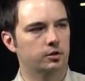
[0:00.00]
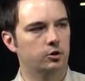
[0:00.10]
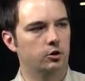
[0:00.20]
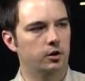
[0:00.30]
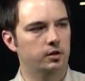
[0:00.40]

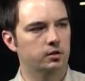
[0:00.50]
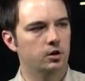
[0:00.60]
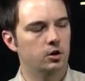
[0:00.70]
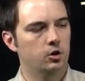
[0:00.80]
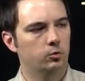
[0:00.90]
current,
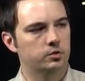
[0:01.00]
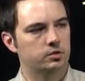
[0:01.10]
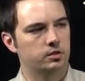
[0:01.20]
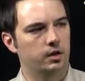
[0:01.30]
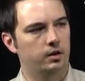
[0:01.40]
we
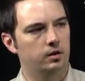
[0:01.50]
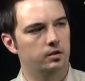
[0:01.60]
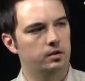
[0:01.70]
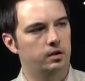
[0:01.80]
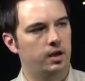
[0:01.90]
see that
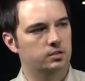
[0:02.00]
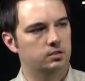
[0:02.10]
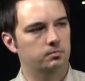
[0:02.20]
it has to